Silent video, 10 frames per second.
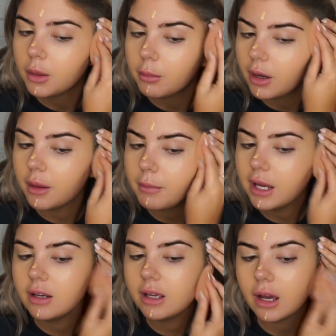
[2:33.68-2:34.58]
my
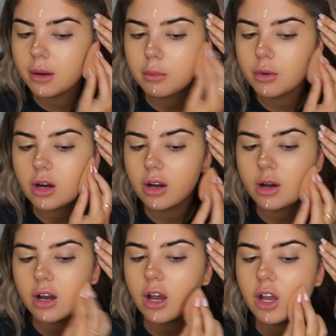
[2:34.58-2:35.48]
main camera
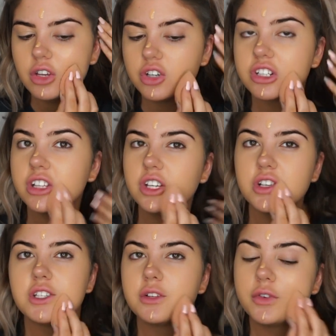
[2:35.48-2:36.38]
I usually
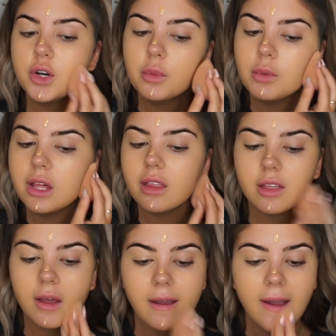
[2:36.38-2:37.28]
use to film
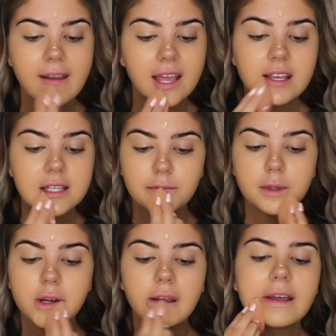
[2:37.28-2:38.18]
with is
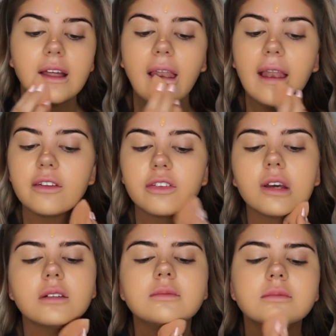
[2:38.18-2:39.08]
broken. So
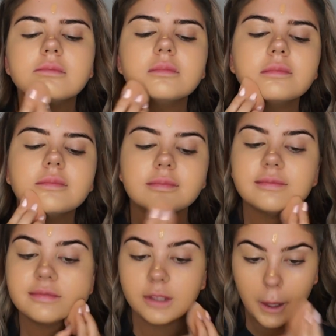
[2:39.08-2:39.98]

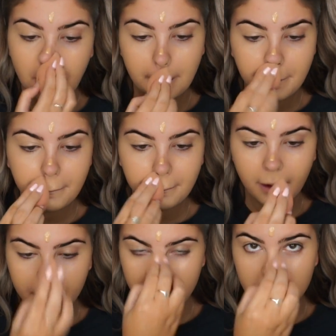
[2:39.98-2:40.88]
yeah,
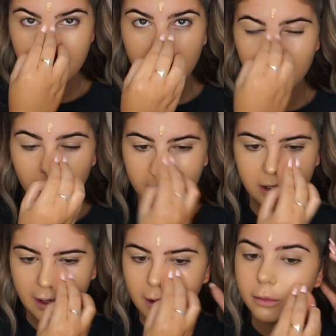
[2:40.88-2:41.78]
I'm using my
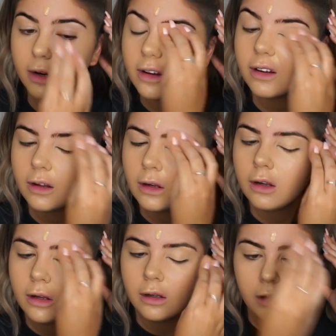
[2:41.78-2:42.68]
vlogging camera.
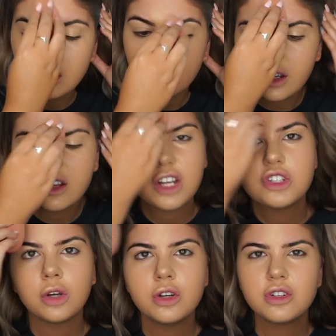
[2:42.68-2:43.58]
And I
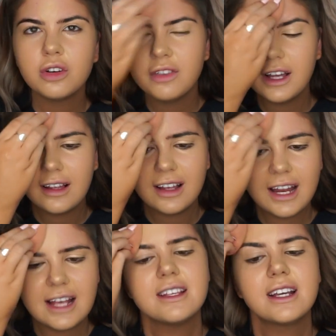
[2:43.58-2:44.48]
turned off, like, it
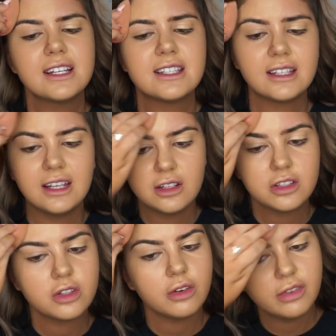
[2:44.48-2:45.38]
has like a skin
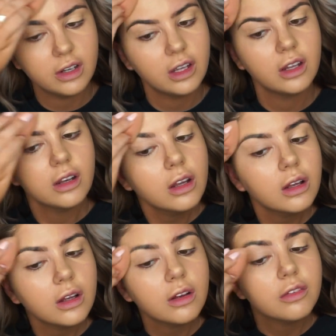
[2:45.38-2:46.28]
softening
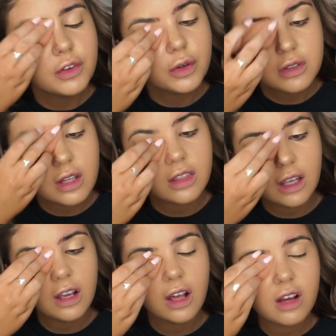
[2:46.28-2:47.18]
filter
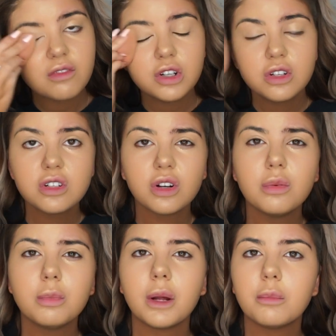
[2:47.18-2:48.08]
thing. And I've turned it
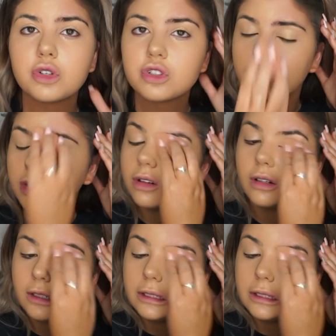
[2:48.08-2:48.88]
off, but I'm not sure